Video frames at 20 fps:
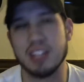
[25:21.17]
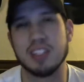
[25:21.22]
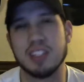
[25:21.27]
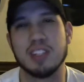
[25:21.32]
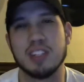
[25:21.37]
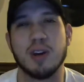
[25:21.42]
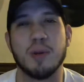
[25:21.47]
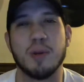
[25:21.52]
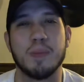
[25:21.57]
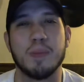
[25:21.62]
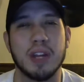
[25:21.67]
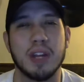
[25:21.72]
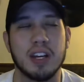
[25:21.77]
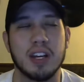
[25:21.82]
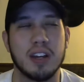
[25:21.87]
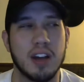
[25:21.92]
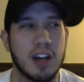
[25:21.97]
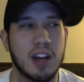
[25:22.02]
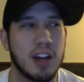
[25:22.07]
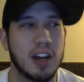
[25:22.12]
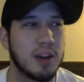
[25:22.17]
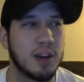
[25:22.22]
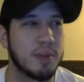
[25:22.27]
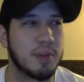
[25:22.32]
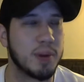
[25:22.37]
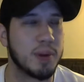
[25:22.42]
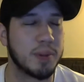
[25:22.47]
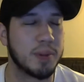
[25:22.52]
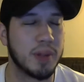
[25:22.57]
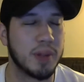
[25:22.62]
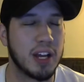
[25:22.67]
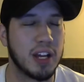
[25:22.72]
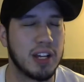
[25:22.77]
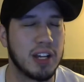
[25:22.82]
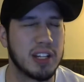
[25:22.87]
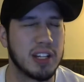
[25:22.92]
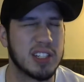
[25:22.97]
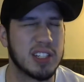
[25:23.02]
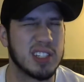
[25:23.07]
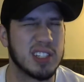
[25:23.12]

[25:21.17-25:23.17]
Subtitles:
is opening a